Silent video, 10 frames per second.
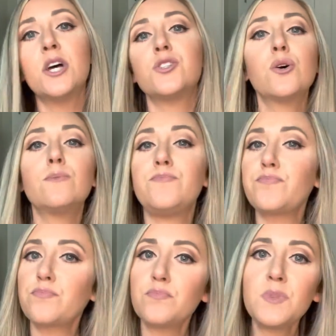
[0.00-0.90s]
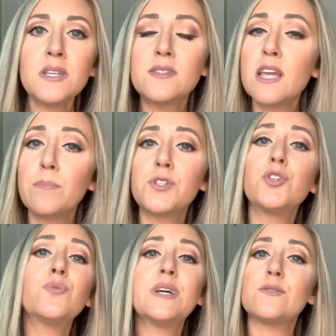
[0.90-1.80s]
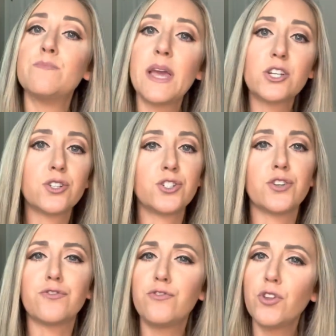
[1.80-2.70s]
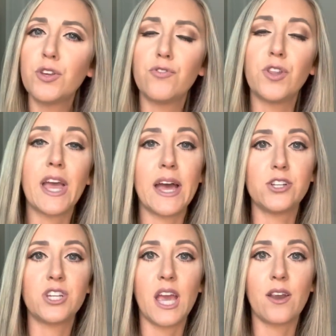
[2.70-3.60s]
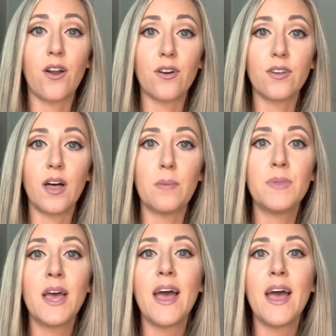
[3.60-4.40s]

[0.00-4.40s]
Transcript: So step two is make sure that you're fully educated on club.